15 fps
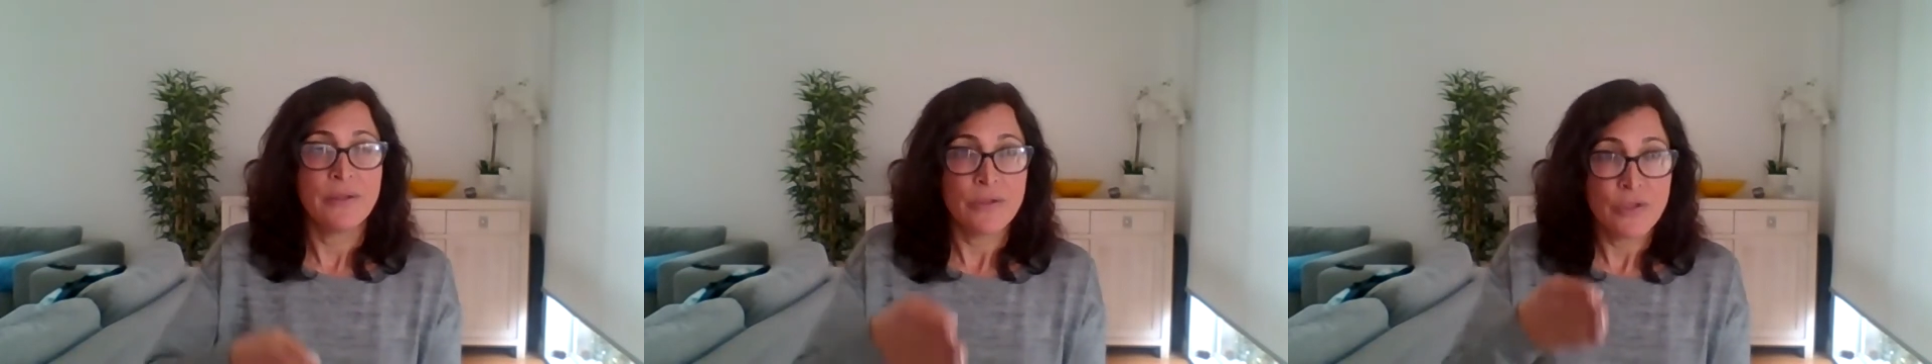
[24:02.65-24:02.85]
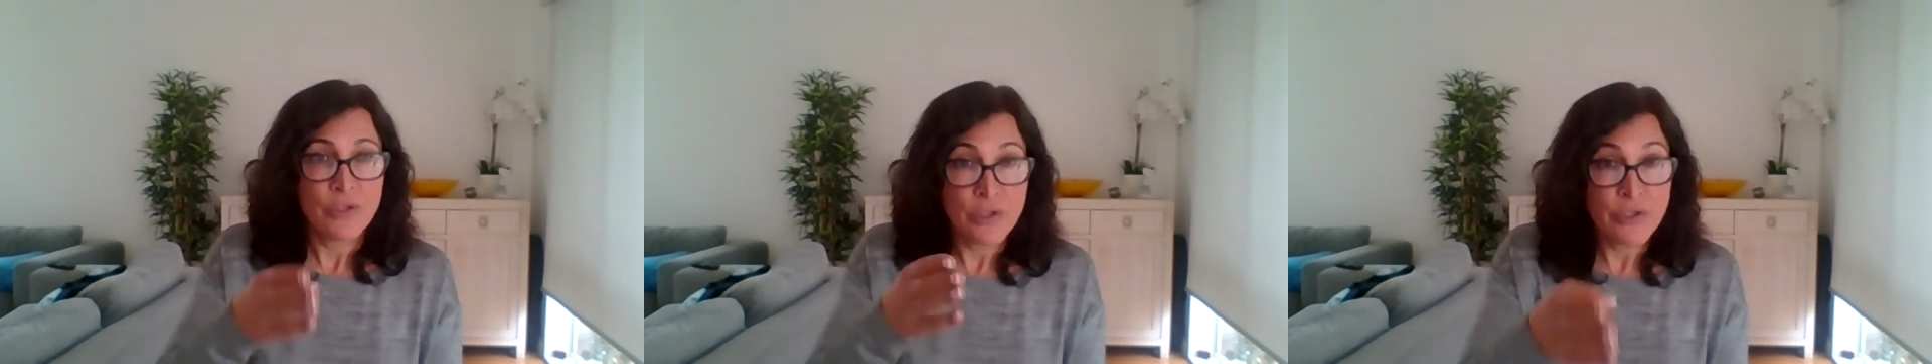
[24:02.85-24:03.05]

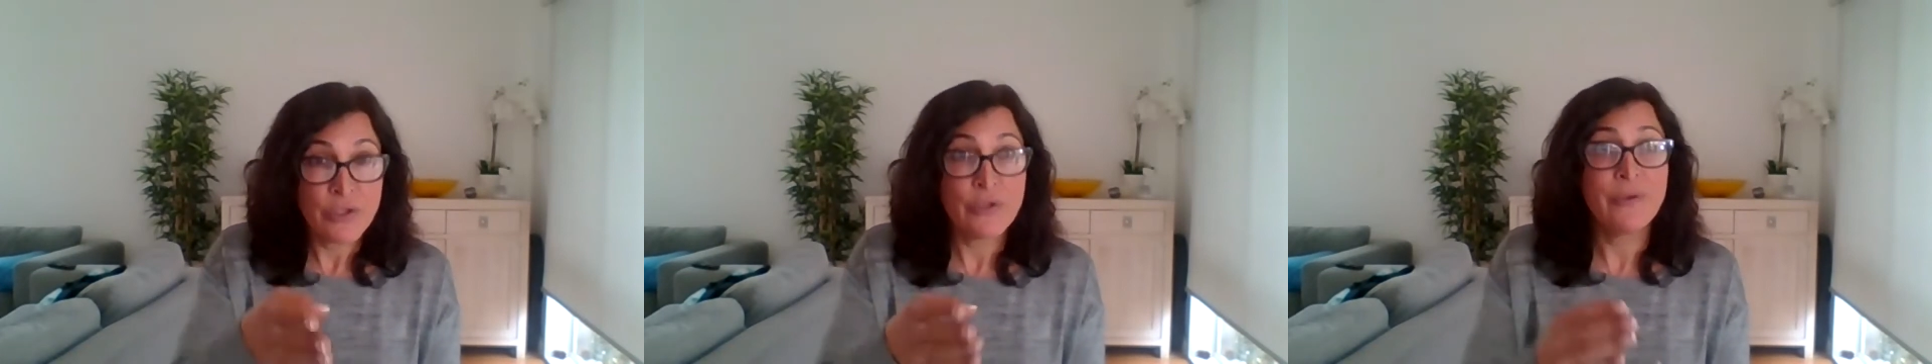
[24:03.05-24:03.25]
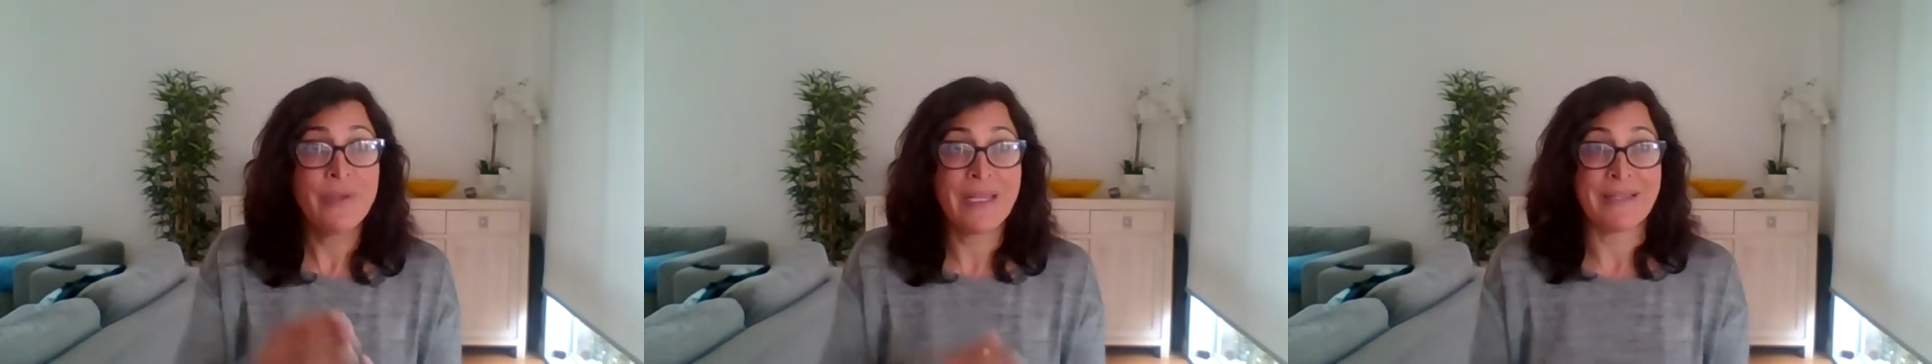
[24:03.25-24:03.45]
to
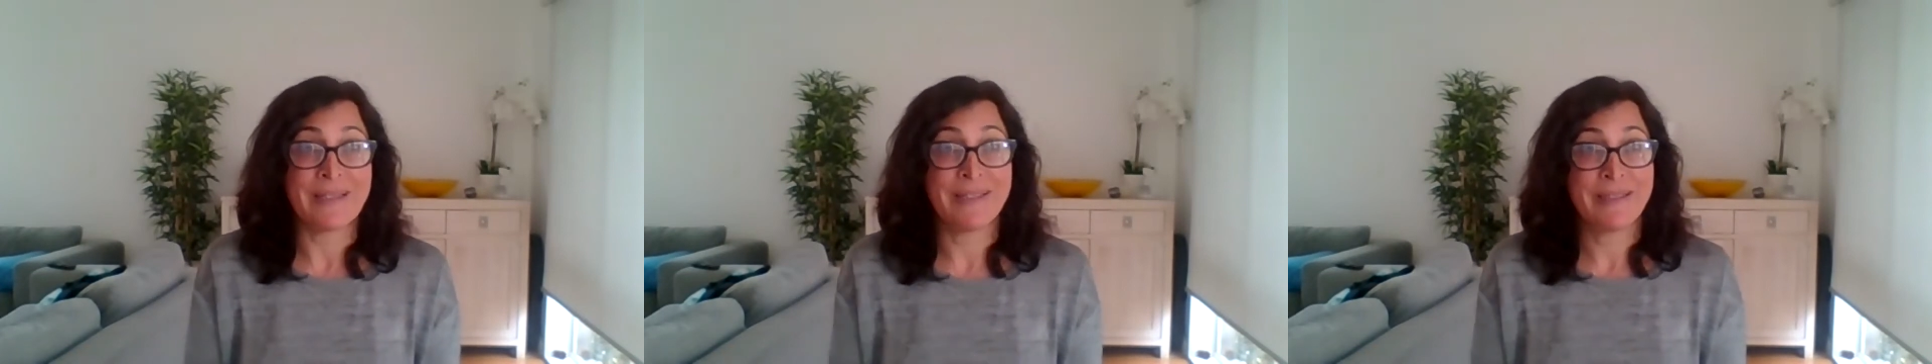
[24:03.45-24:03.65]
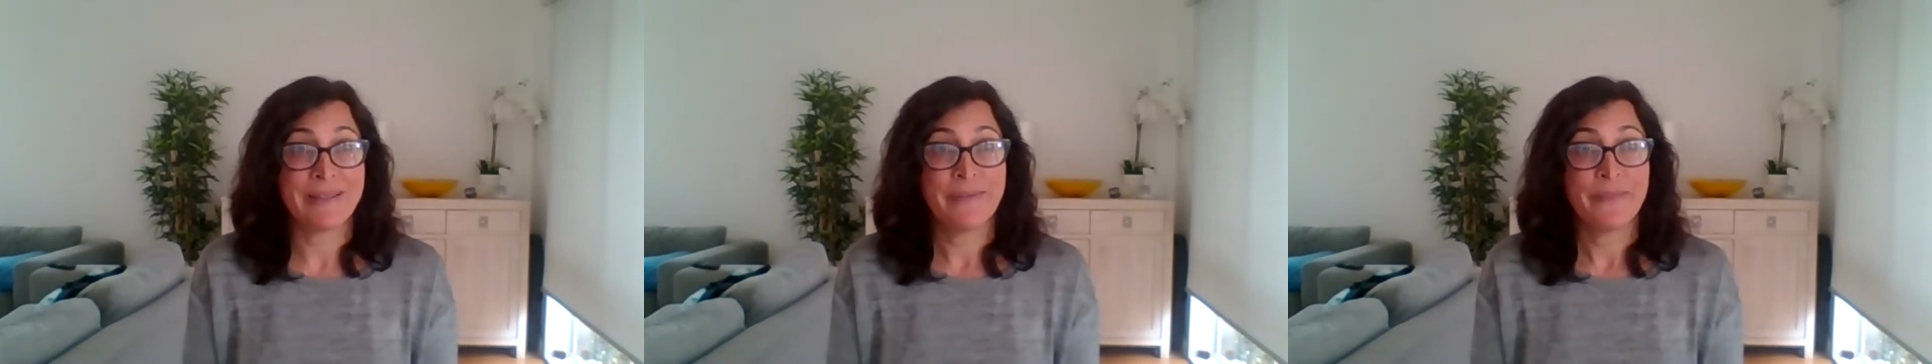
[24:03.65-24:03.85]
do this